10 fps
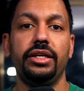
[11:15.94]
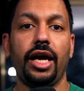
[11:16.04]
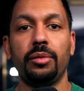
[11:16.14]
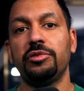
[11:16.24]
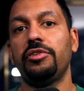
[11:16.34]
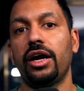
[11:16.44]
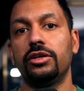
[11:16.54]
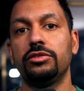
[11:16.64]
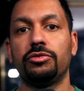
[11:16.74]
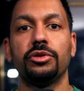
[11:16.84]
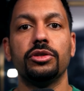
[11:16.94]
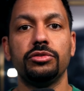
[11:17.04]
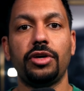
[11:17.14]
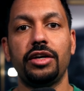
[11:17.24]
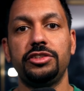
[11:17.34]
the amplifiers for
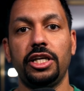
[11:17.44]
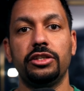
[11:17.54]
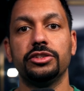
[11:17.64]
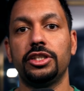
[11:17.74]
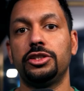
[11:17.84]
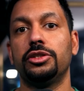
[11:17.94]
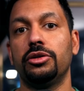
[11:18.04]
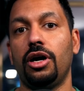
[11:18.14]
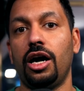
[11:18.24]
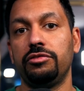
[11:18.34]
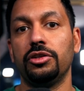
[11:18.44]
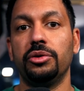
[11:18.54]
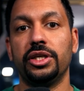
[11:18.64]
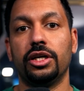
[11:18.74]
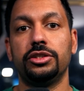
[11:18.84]
those five channels that you're
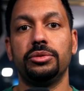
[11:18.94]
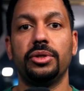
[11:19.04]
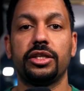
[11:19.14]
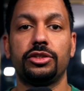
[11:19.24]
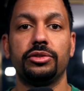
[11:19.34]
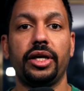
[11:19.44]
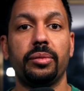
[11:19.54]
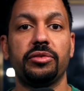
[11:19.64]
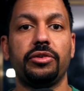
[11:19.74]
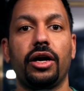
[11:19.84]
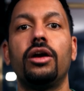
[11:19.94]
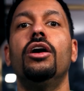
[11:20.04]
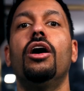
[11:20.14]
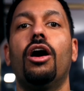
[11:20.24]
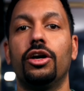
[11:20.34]
offloading onto an external
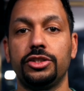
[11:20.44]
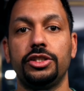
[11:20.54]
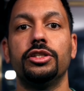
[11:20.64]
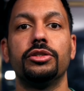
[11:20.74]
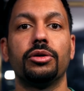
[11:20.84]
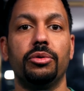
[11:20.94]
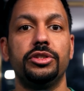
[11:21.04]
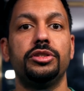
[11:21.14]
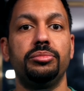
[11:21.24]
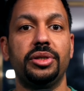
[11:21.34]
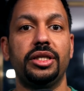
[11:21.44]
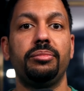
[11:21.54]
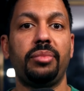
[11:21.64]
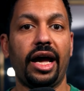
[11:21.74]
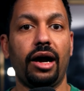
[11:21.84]
amplifier are still going to
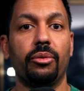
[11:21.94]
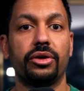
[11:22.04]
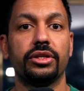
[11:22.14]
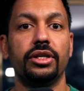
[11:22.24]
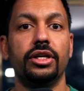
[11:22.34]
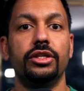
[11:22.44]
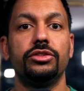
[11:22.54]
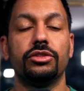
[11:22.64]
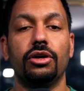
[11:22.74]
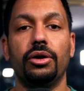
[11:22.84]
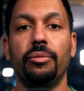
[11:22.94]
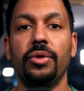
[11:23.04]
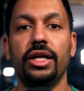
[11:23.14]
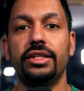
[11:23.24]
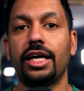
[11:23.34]
be powered.
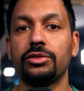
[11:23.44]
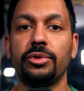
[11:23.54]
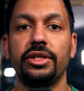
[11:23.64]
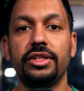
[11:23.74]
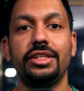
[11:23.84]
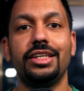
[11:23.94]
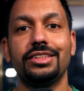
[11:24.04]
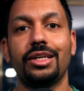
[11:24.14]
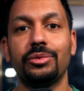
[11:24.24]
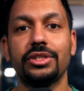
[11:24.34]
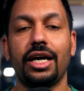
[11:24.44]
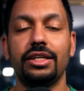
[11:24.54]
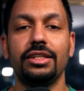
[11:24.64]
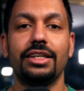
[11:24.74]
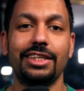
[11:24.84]
So that's one of the things that was
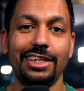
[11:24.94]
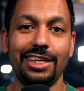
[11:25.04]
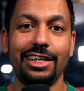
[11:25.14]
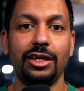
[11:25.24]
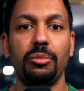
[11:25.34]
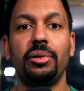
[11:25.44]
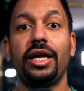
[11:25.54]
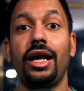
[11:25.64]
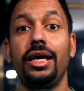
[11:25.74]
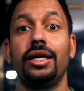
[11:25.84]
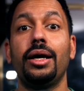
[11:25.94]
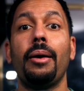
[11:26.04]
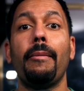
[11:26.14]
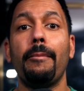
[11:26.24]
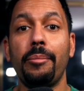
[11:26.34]
kind of like, eh, but hey,
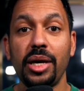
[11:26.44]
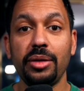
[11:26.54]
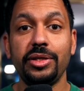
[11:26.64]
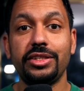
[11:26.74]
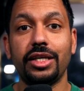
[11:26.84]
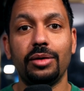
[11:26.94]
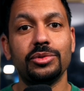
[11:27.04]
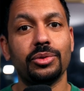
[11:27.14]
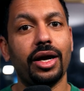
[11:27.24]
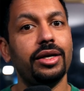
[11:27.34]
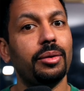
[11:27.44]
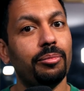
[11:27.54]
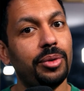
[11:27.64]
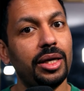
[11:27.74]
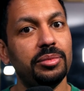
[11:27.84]
baby steps, right?
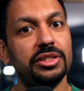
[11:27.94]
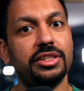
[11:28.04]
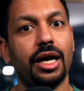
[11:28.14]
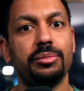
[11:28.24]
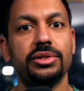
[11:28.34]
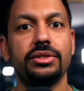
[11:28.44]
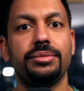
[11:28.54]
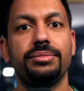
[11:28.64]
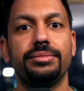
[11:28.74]
Baby steps.